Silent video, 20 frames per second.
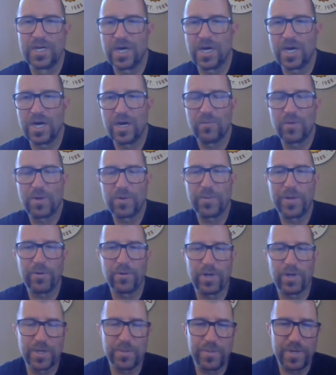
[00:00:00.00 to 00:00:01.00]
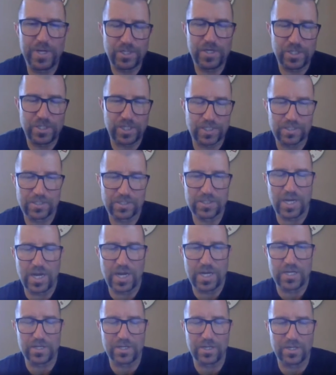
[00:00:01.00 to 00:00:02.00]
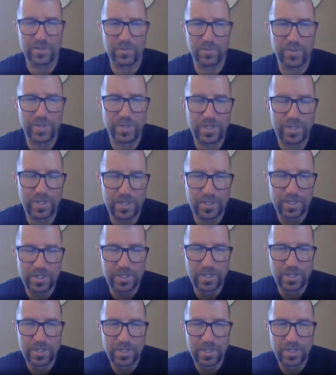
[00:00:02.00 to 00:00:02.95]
When we were commissioning the Steinecker, we